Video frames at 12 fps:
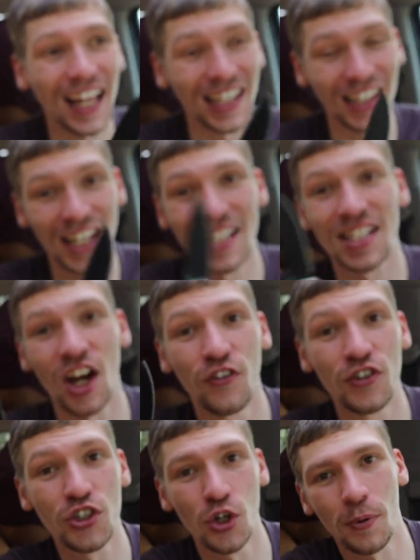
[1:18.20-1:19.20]
a list
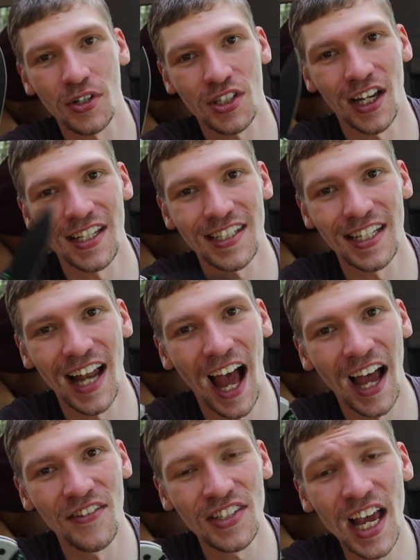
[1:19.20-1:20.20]
of super slicey
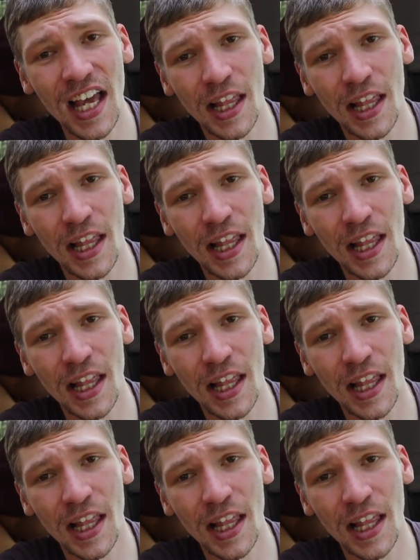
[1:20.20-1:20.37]
knives,